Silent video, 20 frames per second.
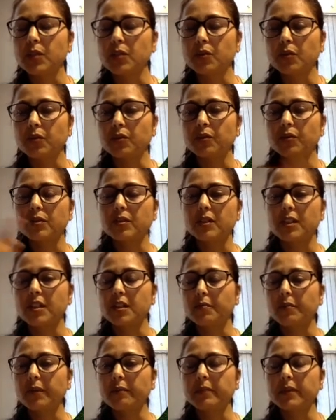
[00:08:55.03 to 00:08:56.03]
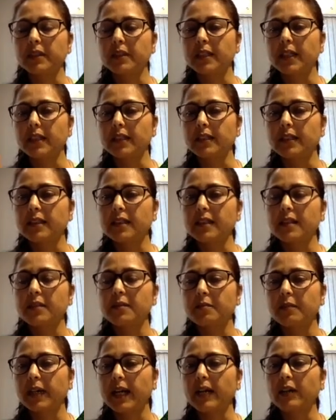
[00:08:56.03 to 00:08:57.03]
So just remember that this
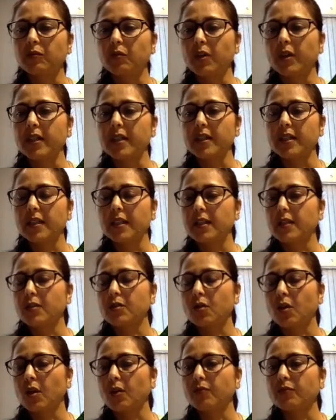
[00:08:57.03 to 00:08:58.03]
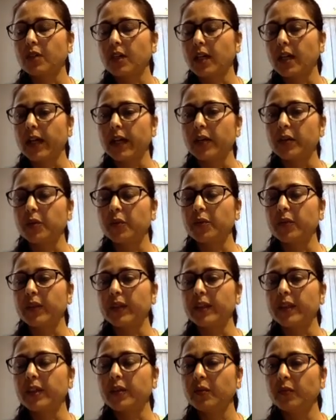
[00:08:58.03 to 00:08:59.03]
brand voice is of a
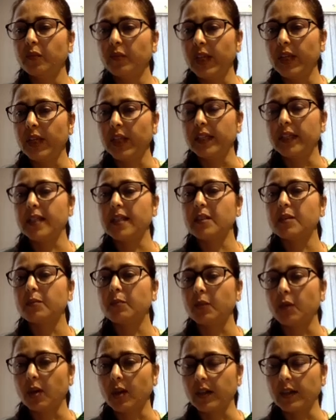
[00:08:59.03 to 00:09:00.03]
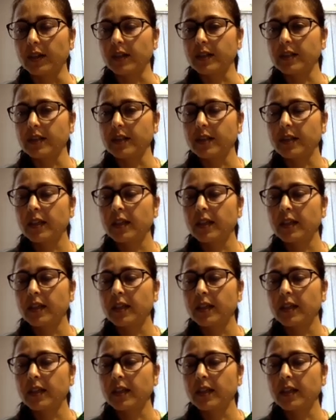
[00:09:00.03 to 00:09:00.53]
Ayurvedic wellness products